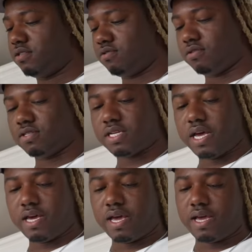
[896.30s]
know what I'm
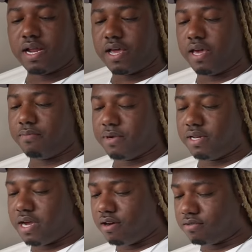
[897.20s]
saying? And I had
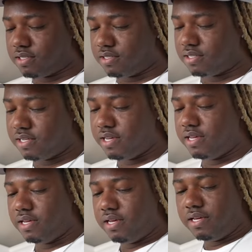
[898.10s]
my dog to
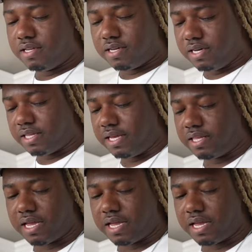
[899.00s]
cut that